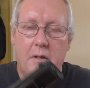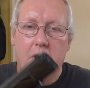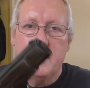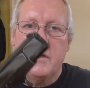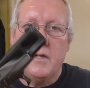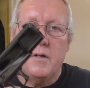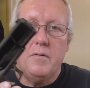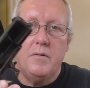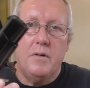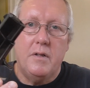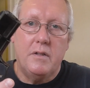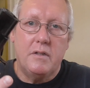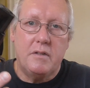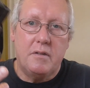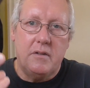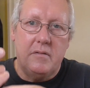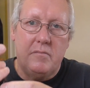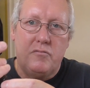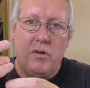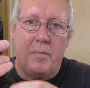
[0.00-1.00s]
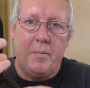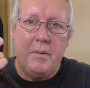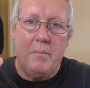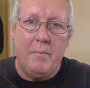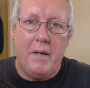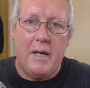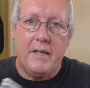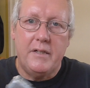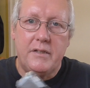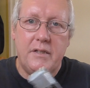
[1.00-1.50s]
So dropping the
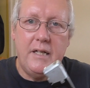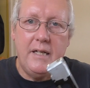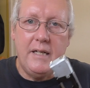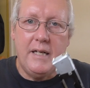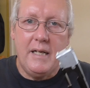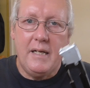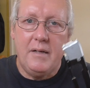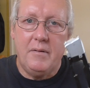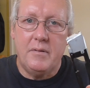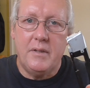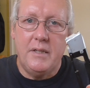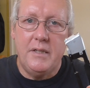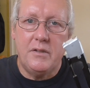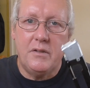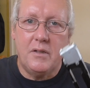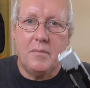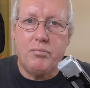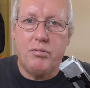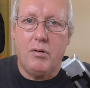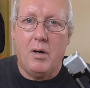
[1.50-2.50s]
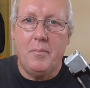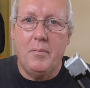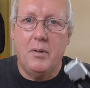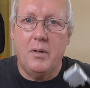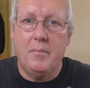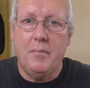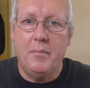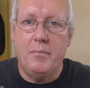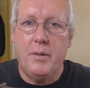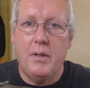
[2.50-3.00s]
magazine out isn't a problem,